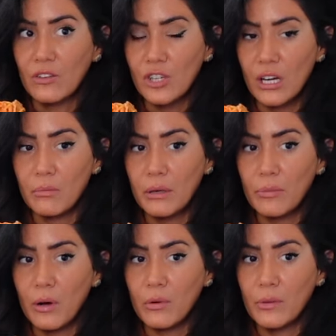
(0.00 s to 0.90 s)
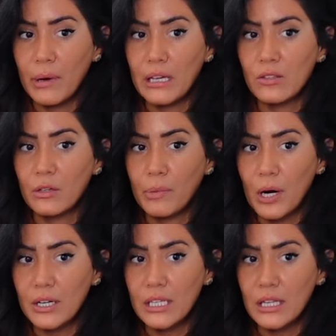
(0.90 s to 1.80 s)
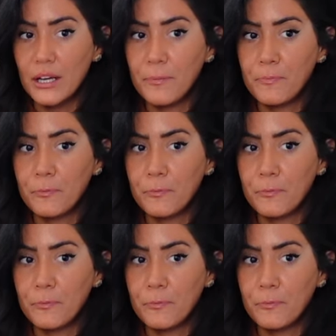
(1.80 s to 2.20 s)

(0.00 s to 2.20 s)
chicken meatball with basil parsley